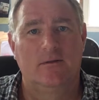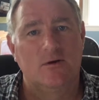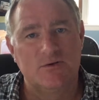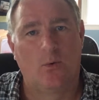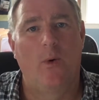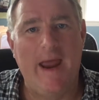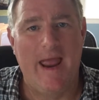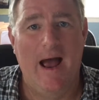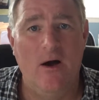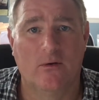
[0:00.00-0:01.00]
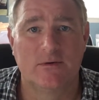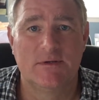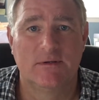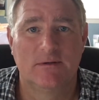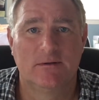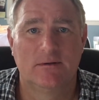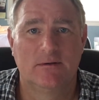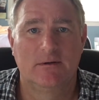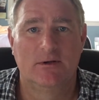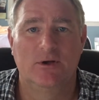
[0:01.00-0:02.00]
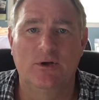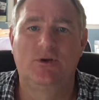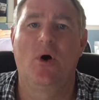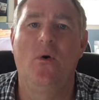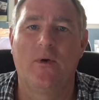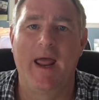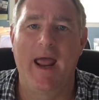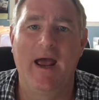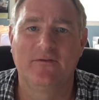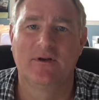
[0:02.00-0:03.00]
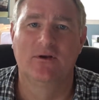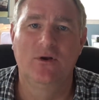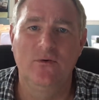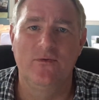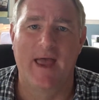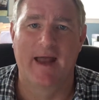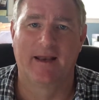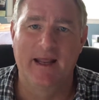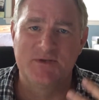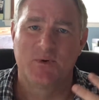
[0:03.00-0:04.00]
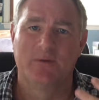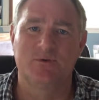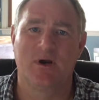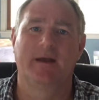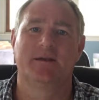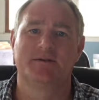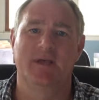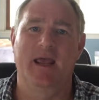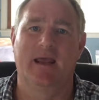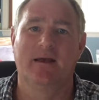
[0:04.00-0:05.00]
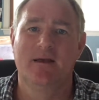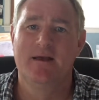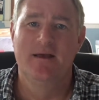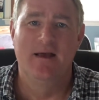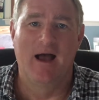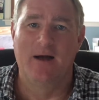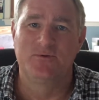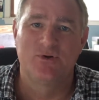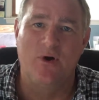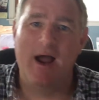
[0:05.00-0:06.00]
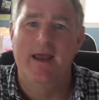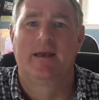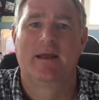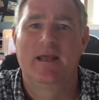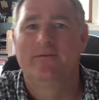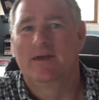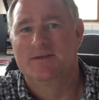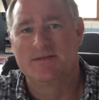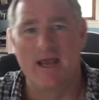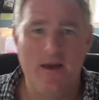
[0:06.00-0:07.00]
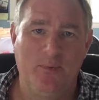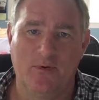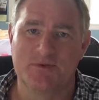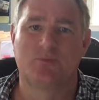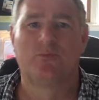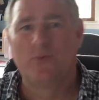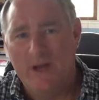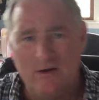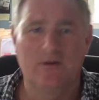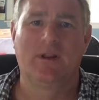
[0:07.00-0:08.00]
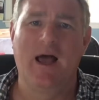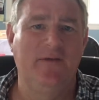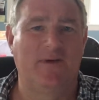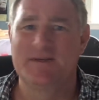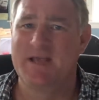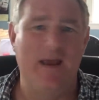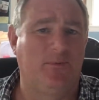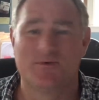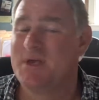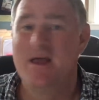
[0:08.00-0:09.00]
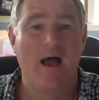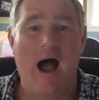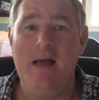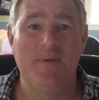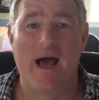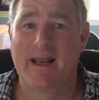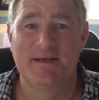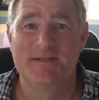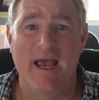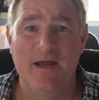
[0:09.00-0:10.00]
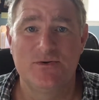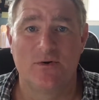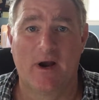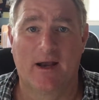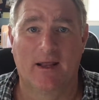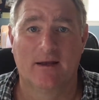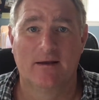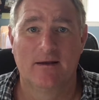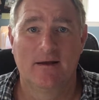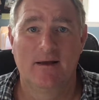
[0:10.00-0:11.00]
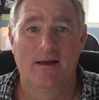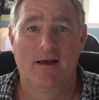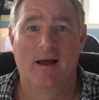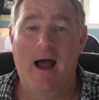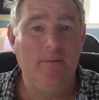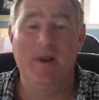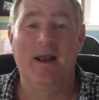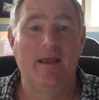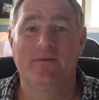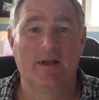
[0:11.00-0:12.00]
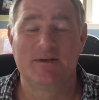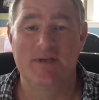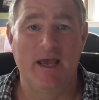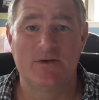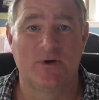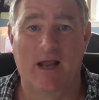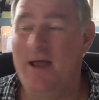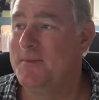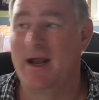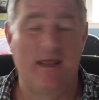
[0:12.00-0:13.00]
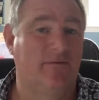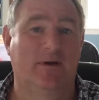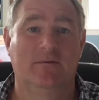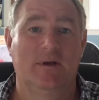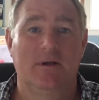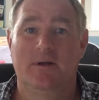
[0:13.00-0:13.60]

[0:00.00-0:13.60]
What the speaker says: There's a way out. You don't have to do that. And that's what I'm trying to say. I'm trying to give examples, real life examples. I'm not exaggerating. I'm not even exaggerating.